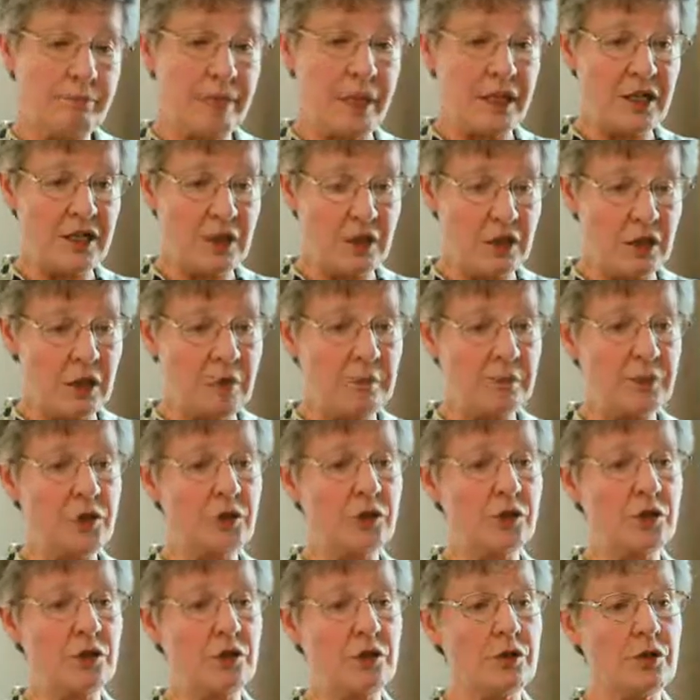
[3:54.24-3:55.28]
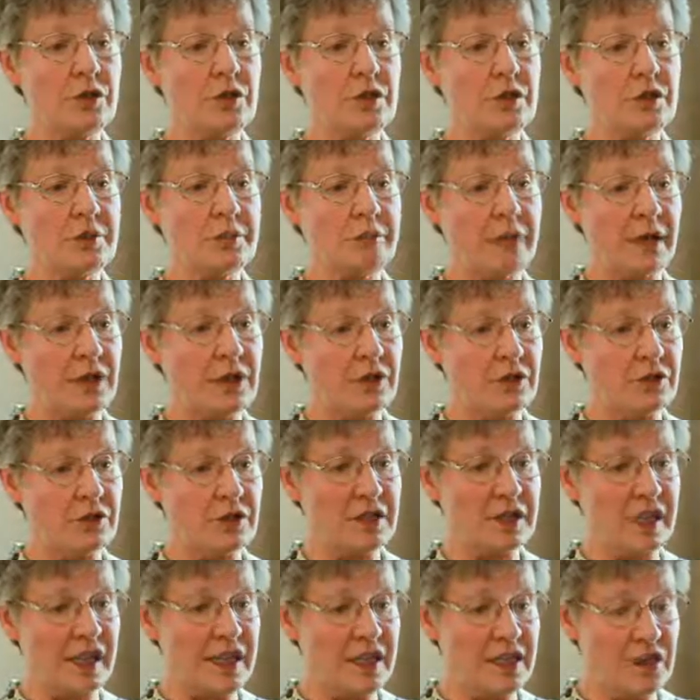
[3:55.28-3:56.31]
better computers, better
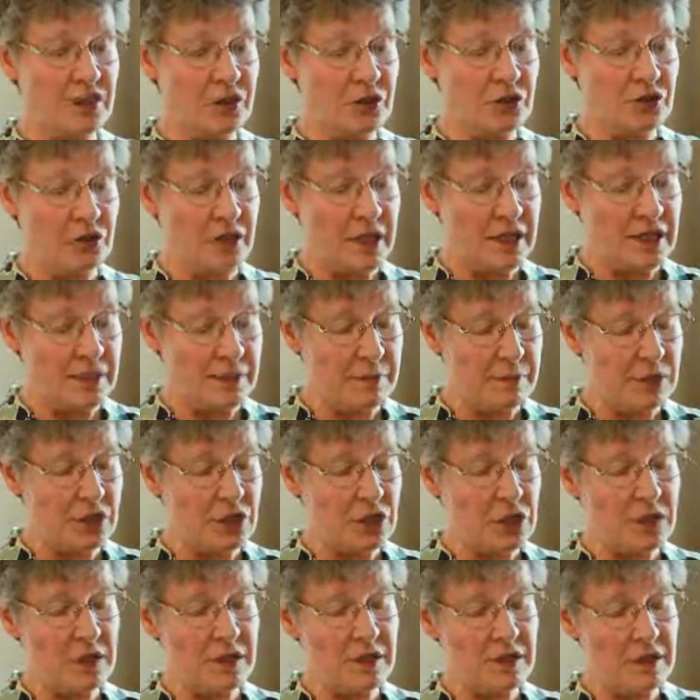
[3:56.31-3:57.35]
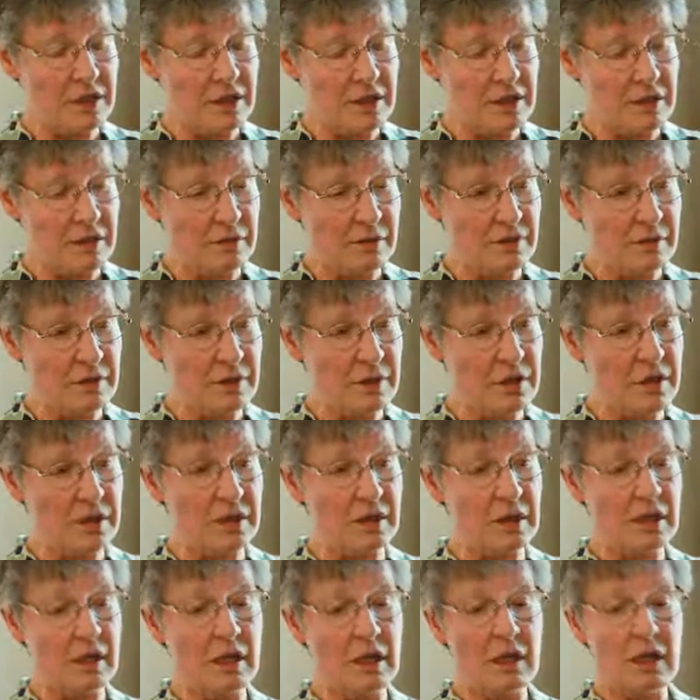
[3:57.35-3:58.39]
data transmission systems,
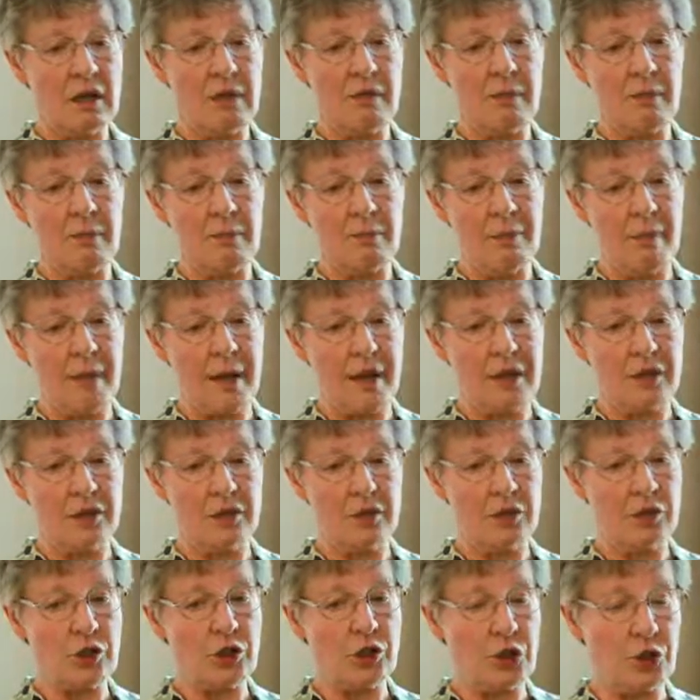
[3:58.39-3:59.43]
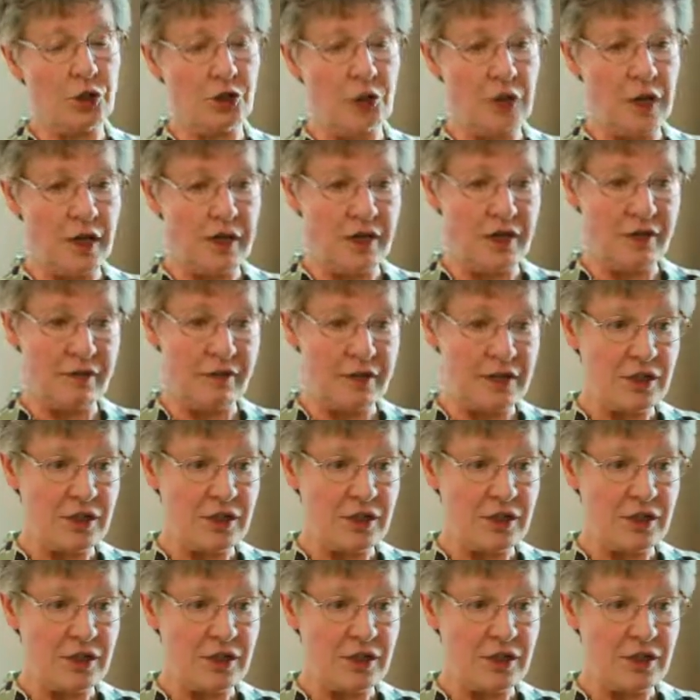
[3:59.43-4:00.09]
better cooling of